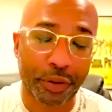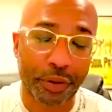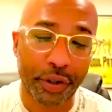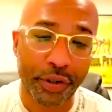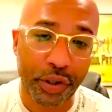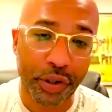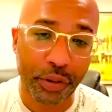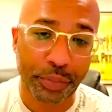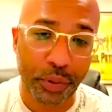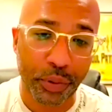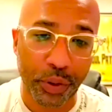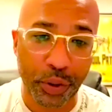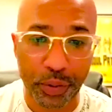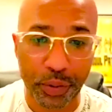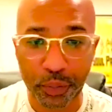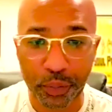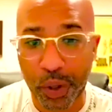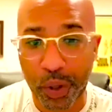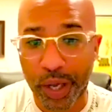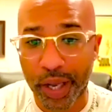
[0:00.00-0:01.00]
principles,
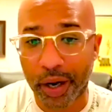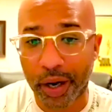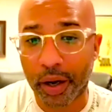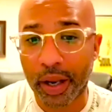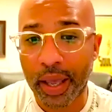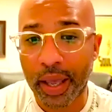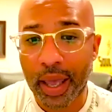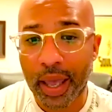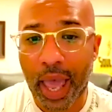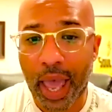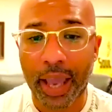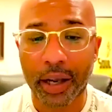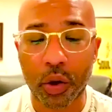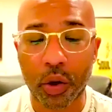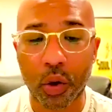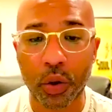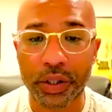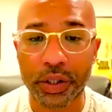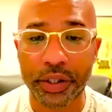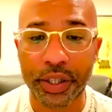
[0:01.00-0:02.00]
where at
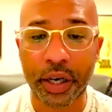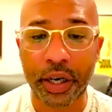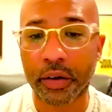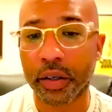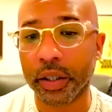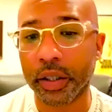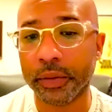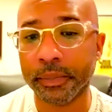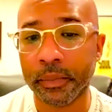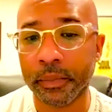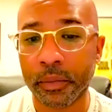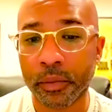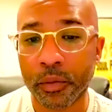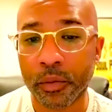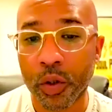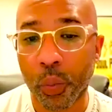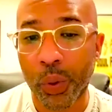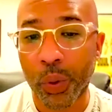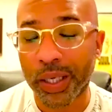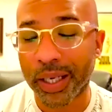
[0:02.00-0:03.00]
Coursera,
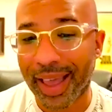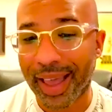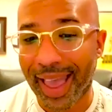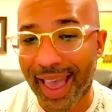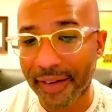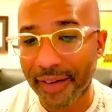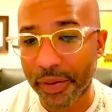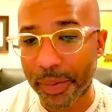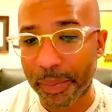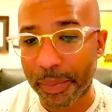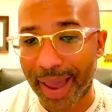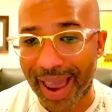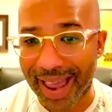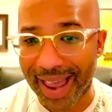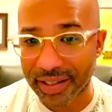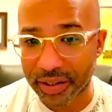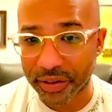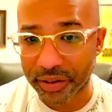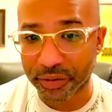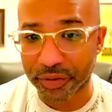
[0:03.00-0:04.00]
we didn't have a
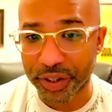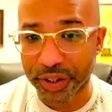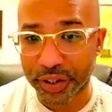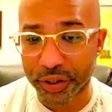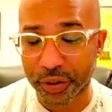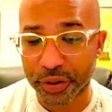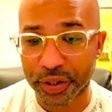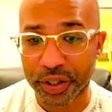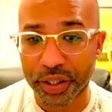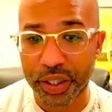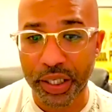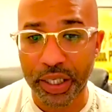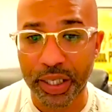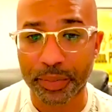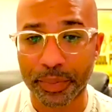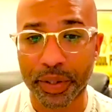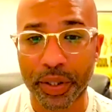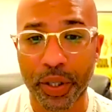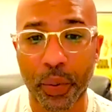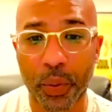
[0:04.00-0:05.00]
massive research
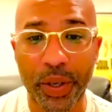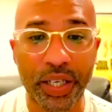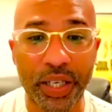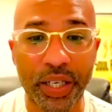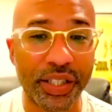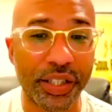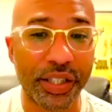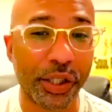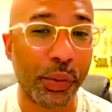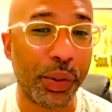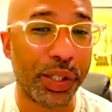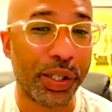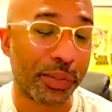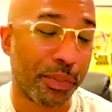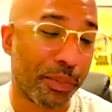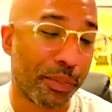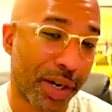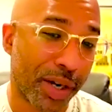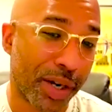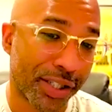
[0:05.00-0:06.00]
team. So we couldn't do as
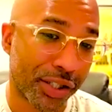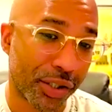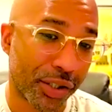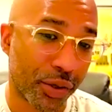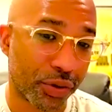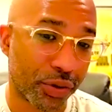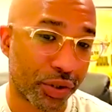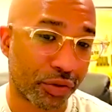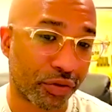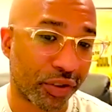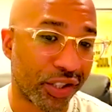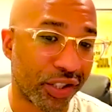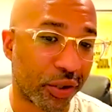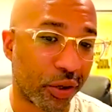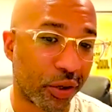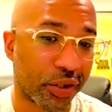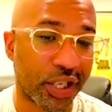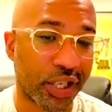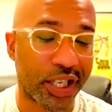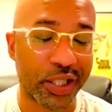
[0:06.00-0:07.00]
much user
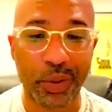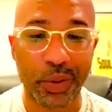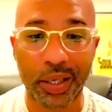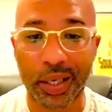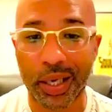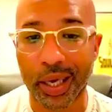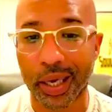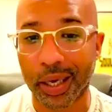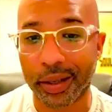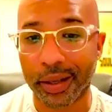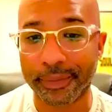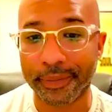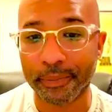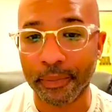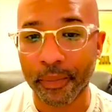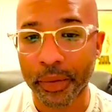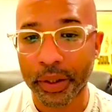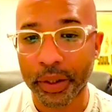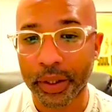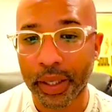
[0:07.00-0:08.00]
research as we can
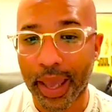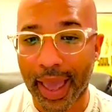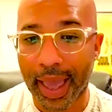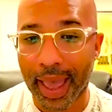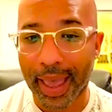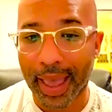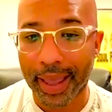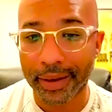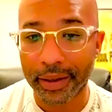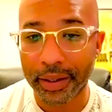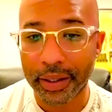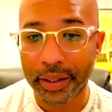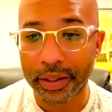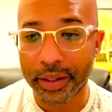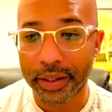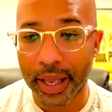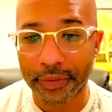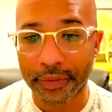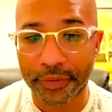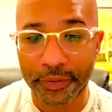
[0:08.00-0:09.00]
at
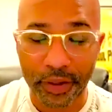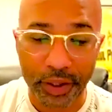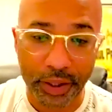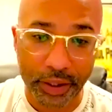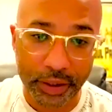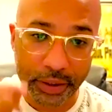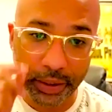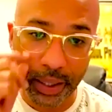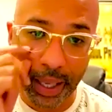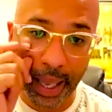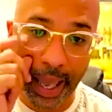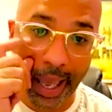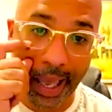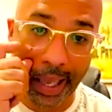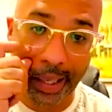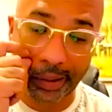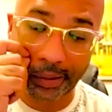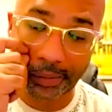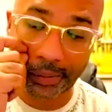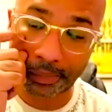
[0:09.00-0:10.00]
Netflix.
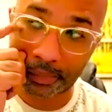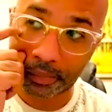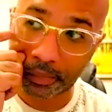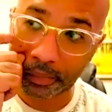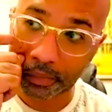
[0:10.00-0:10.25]
At